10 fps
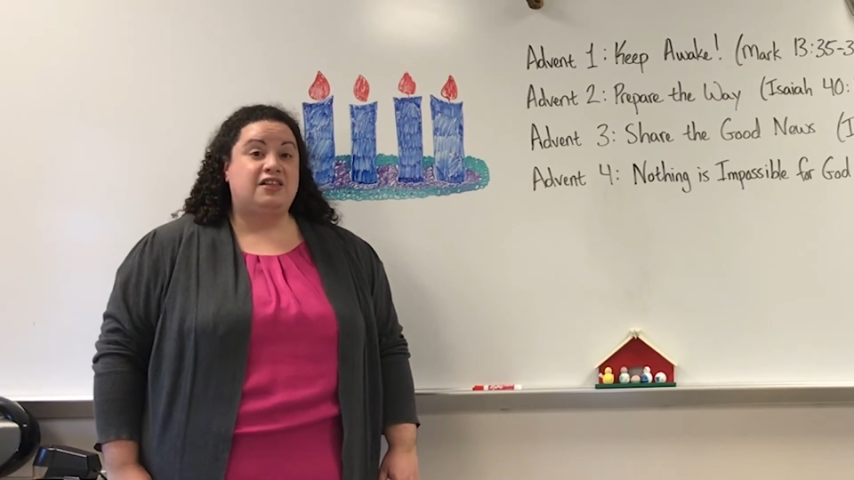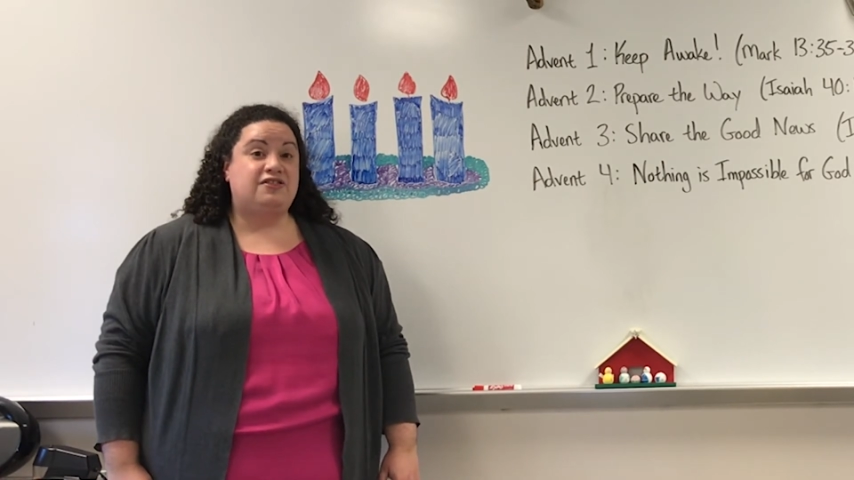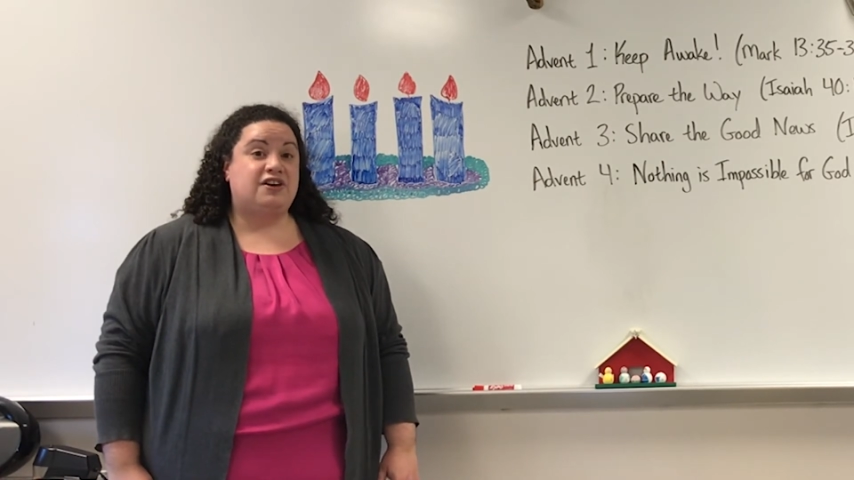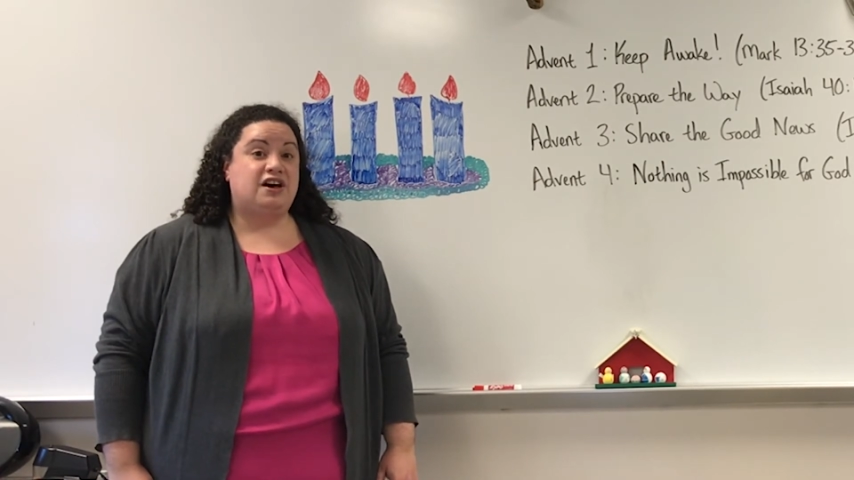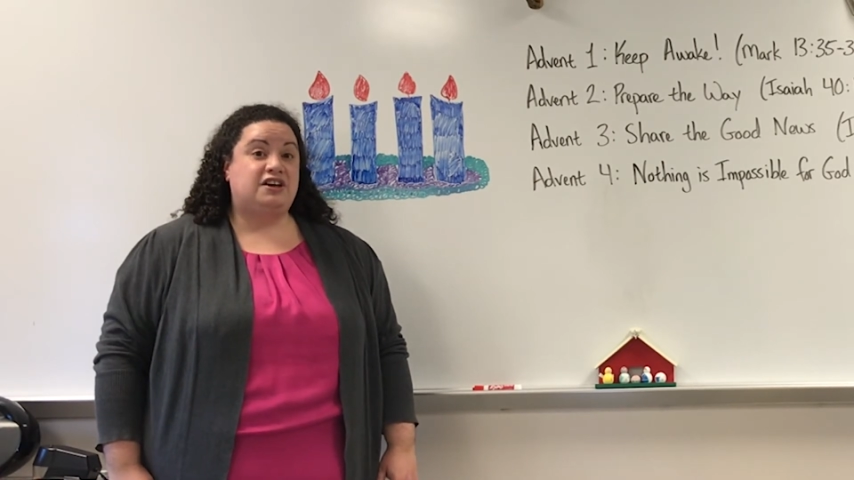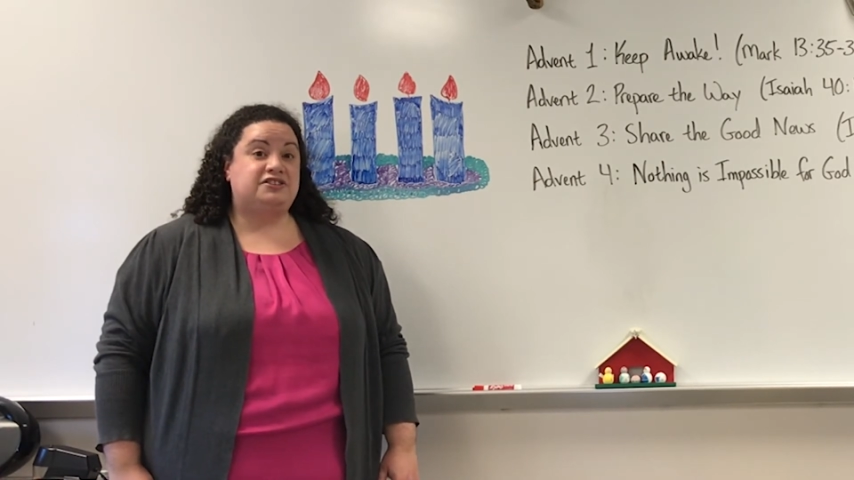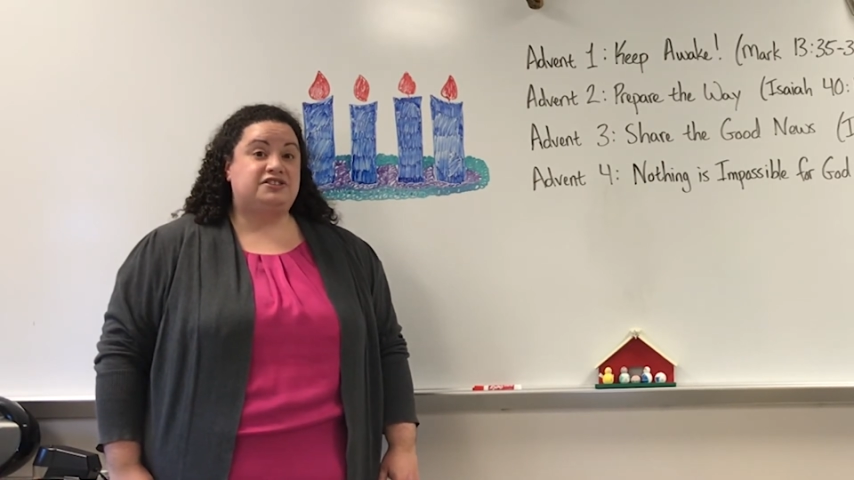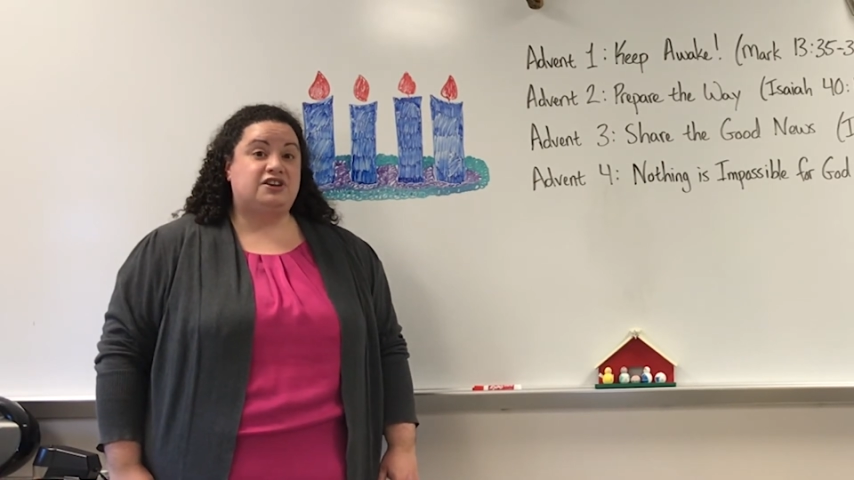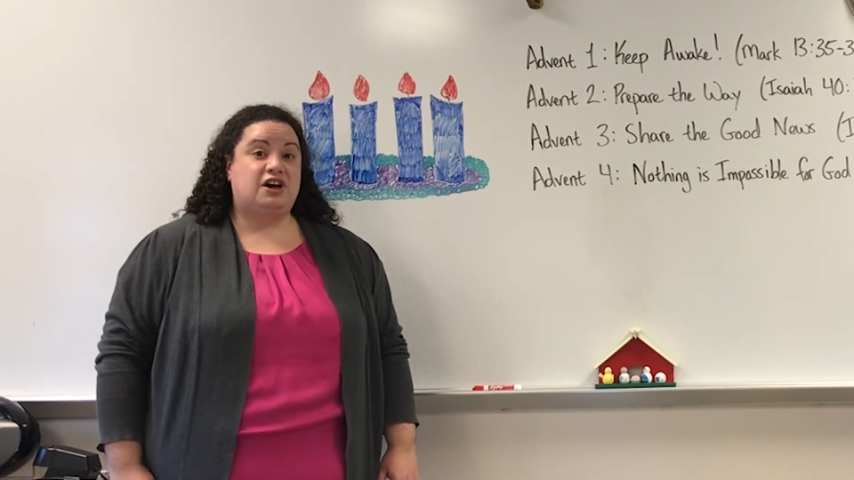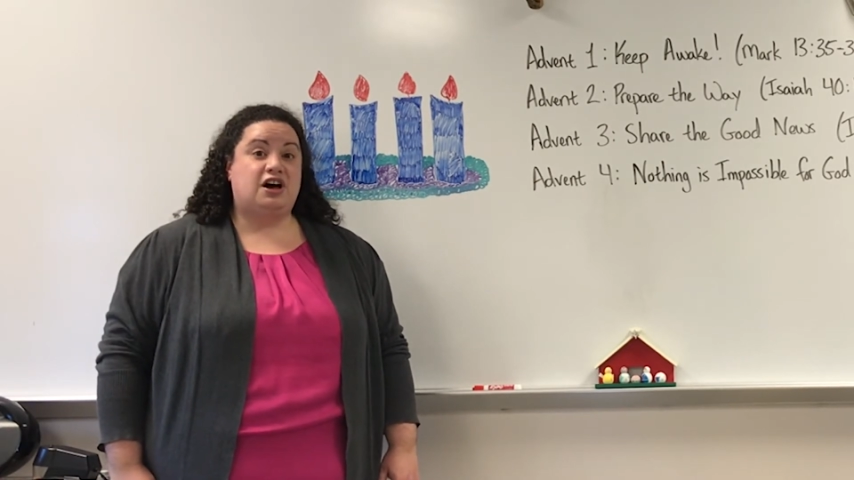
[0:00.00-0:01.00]
The
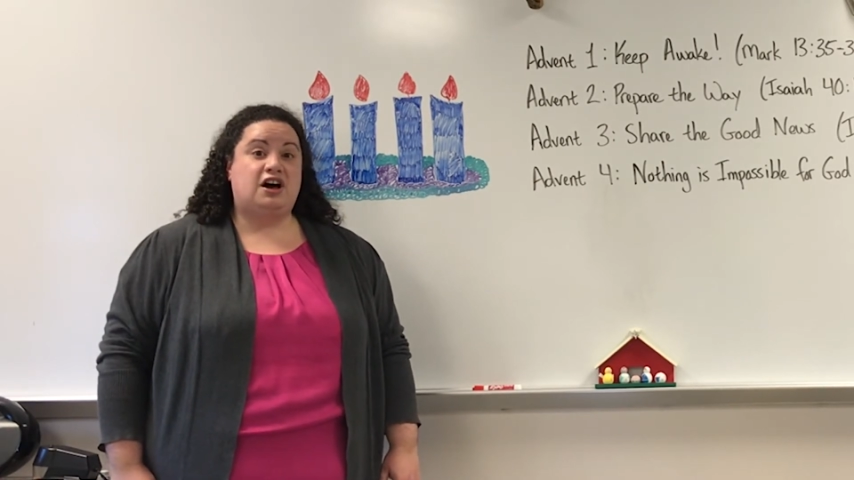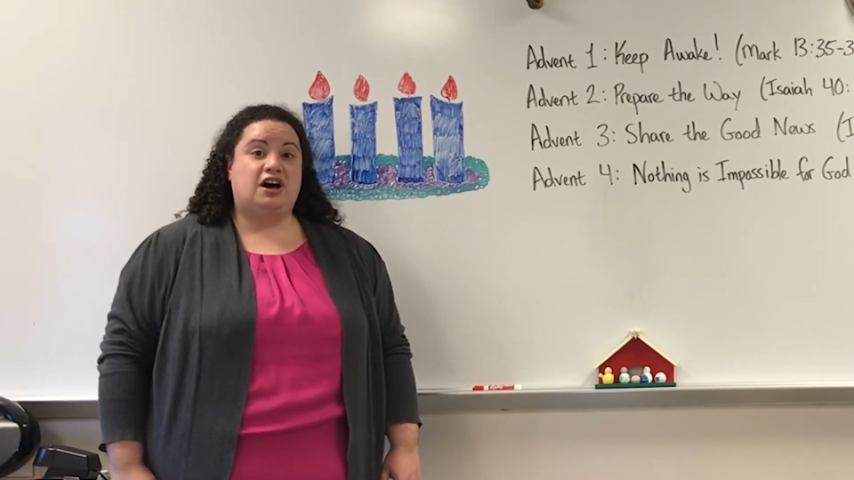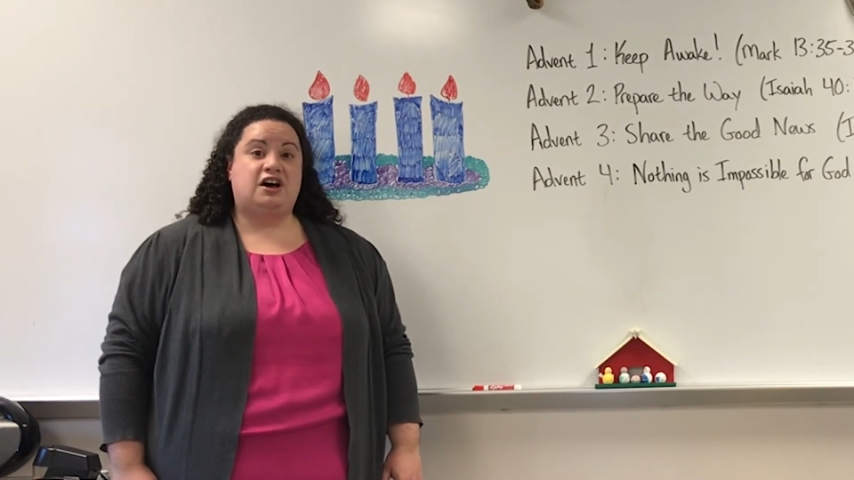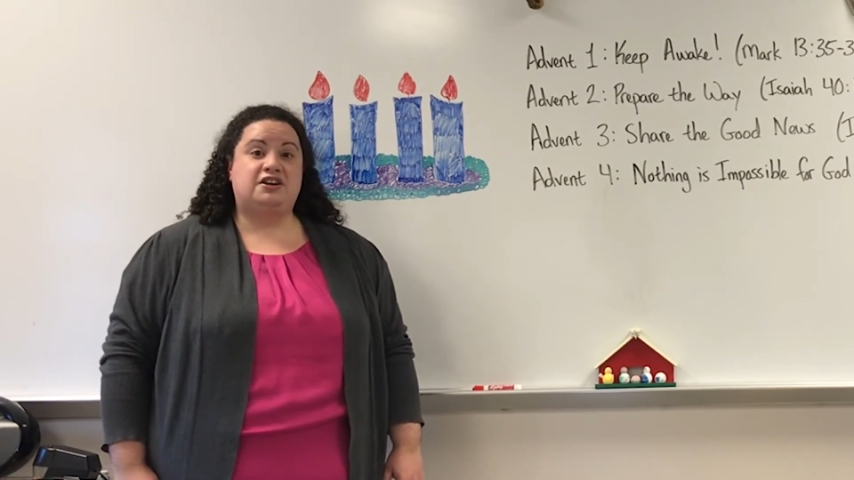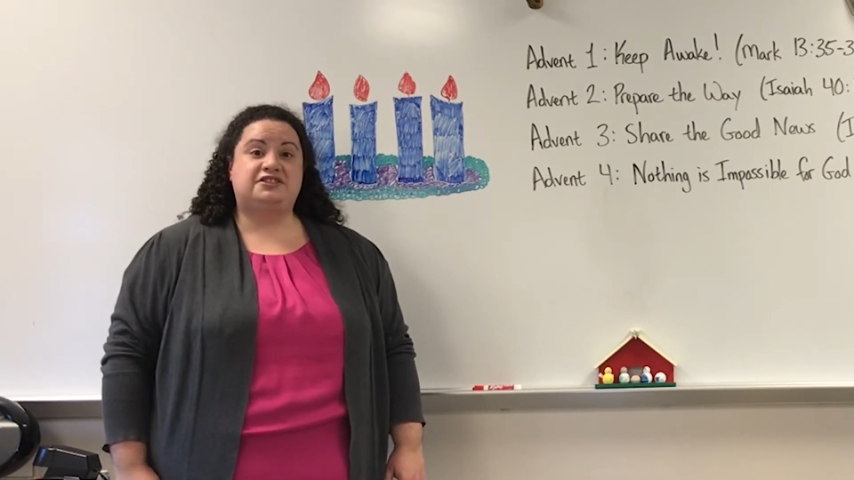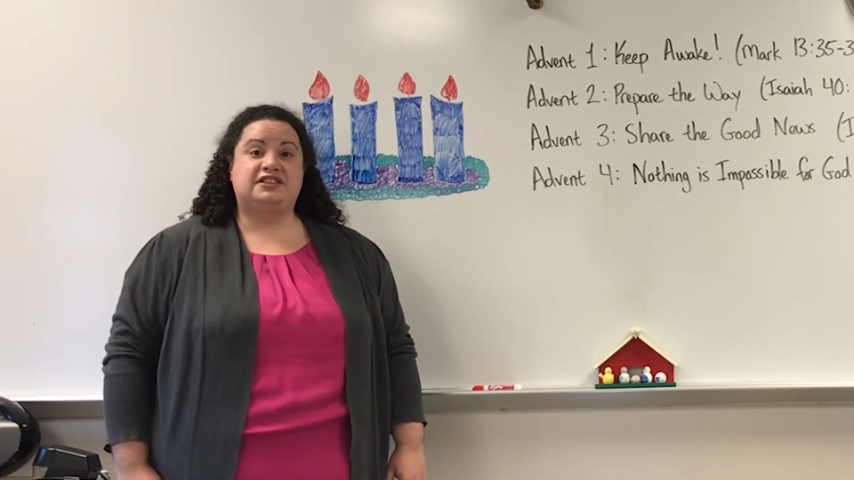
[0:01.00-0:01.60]
stars